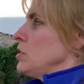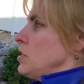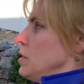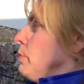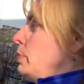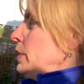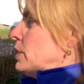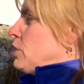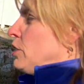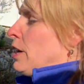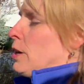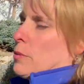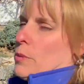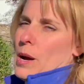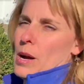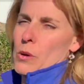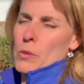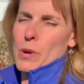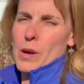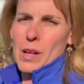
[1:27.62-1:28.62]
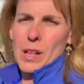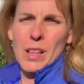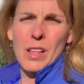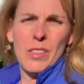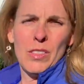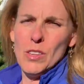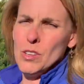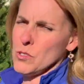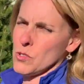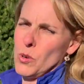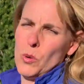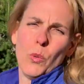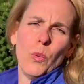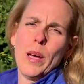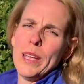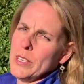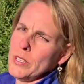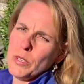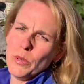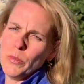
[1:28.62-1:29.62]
the big giant rock wall. Those are way too